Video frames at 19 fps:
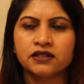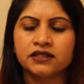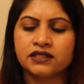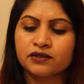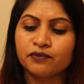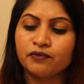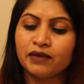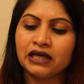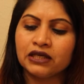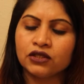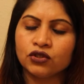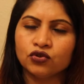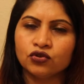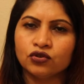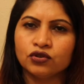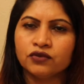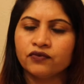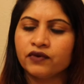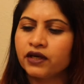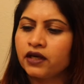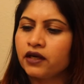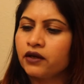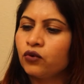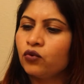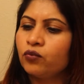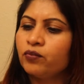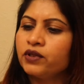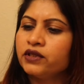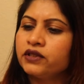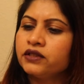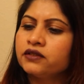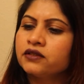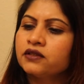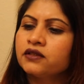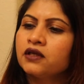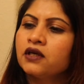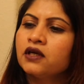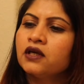it smelled good when I opened it